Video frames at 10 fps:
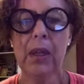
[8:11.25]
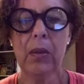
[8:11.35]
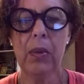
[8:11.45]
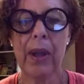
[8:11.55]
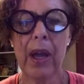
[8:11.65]
The
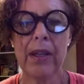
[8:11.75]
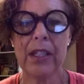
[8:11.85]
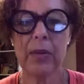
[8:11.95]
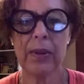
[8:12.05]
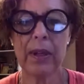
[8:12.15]
way I
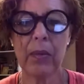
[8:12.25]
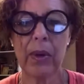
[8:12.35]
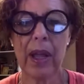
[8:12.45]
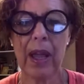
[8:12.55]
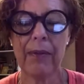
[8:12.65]
deal with it
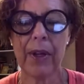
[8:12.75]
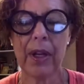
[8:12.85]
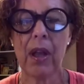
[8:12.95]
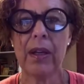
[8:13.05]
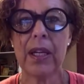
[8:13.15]
when I have a
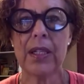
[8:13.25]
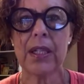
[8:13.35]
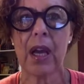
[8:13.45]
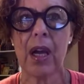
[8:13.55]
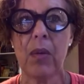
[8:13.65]
client is
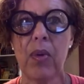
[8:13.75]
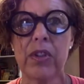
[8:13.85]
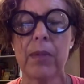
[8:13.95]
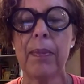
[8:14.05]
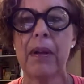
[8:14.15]
I
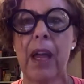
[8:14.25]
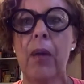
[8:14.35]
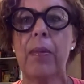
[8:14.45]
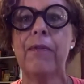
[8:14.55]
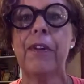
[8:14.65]
want to
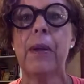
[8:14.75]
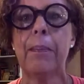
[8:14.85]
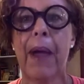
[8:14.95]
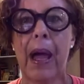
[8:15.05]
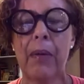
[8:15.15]
help them feel
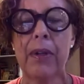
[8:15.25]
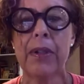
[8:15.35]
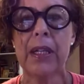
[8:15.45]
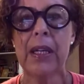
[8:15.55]
empowered